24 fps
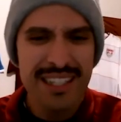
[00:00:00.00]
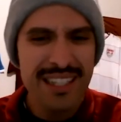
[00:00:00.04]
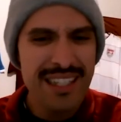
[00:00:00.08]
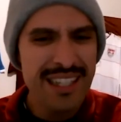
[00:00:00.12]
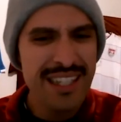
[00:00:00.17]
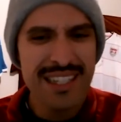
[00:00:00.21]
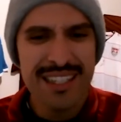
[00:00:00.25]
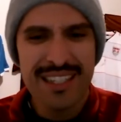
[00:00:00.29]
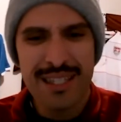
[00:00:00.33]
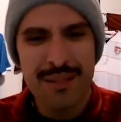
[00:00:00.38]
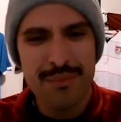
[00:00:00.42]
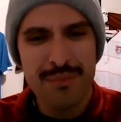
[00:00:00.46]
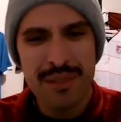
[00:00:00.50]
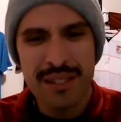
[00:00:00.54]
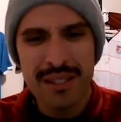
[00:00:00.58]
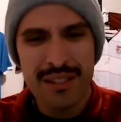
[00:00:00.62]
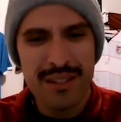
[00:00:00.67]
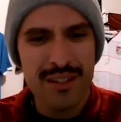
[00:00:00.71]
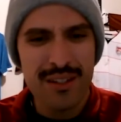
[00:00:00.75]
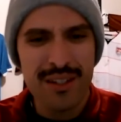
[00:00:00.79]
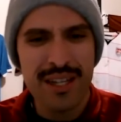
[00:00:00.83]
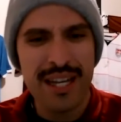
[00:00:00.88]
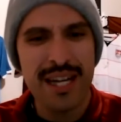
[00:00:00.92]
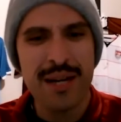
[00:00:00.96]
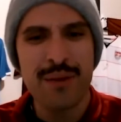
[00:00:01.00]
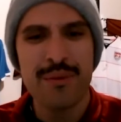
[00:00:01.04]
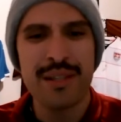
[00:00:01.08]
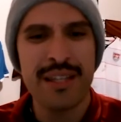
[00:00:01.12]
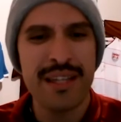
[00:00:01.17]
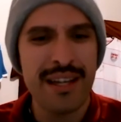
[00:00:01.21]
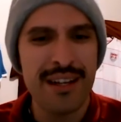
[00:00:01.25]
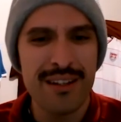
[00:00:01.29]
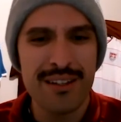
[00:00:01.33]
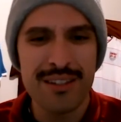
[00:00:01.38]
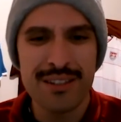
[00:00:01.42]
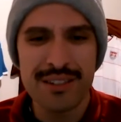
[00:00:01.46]
hey, let me look at
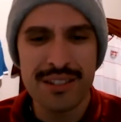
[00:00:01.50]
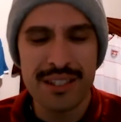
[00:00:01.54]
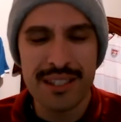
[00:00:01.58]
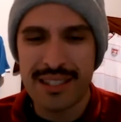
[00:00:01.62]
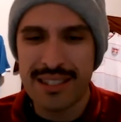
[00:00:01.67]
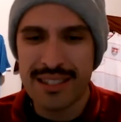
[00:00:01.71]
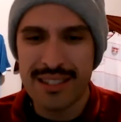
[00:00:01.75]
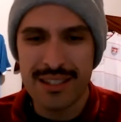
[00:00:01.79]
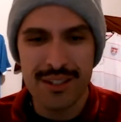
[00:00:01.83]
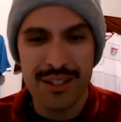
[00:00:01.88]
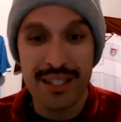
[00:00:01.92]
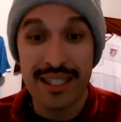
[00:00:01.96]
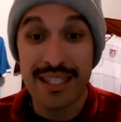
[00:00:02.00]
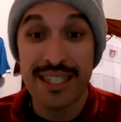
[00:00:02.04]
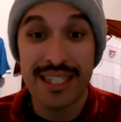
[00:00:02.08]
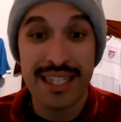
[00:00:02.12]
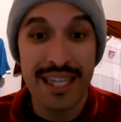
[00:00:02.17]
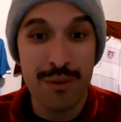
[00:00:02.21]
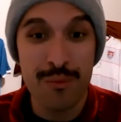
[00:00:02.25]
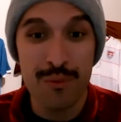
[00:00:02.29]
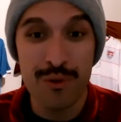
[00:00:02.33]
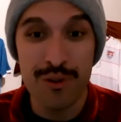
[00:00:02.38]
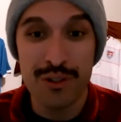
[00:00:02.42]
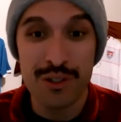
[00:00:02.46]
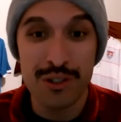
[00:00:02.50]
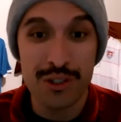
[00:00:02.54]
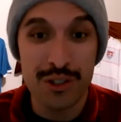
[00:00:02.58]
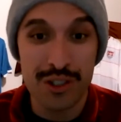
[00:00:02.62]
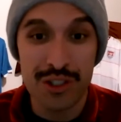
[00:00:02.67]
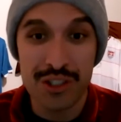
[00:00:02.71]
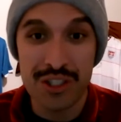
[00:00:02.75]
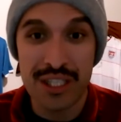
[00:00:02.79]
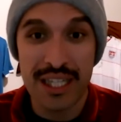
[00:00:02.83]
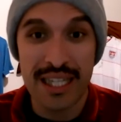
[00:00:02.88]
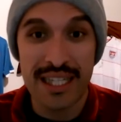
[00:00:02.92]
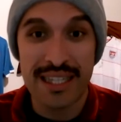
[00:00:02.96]
everything else and look at the game worn
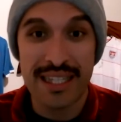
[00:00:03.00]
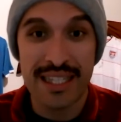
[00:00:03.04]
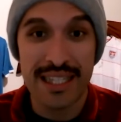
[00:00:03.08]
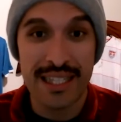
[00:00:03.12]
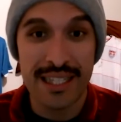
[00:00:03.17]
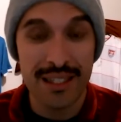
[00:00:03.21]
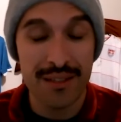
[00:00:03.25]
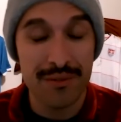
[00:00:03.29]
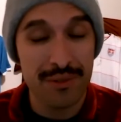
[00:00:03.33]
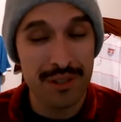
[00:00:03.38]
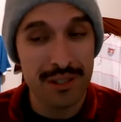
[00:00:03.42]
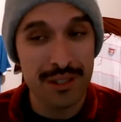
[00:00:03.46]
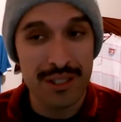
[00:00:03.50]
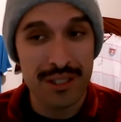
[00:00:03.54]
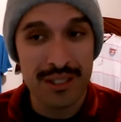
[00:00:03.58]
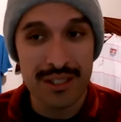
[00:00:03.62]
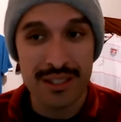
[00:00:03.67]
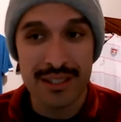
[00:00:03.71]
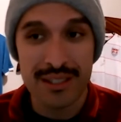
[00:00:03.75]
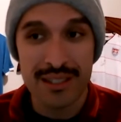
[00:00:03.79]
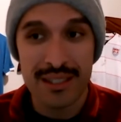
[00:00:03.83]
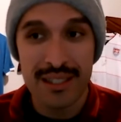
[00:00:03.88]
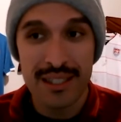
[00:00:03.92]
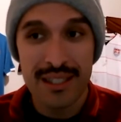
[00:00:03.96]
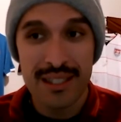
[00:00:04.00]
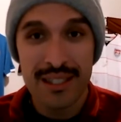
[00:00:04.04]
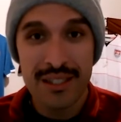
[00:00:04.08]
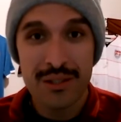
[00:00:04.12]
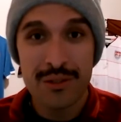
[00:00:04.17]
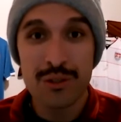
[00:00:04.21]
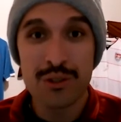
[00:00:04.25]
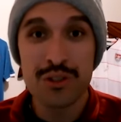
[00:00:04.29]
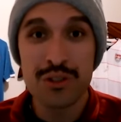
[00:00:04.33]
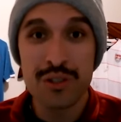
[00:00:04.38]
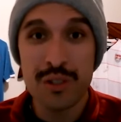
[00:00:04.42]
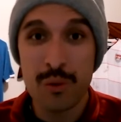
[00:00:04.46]
jersey at the end, which is
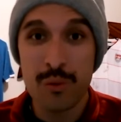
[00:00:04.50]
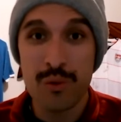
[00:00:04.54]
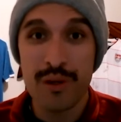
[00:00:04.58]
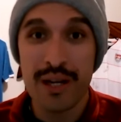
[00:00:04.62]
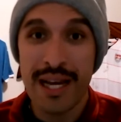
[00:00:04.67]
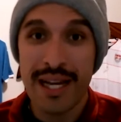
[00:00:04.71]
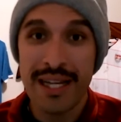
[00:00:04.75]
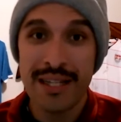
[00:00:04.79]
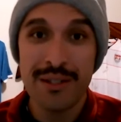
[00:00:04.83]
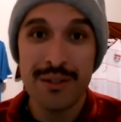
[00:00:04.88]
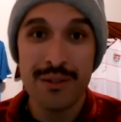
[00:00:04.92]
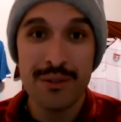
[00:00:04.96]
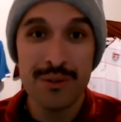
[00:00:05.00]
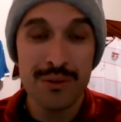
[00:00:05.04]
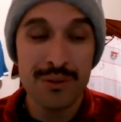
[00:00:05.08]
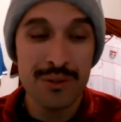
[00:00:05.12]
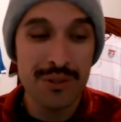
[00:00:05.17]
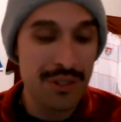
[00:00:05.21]
usually what I do.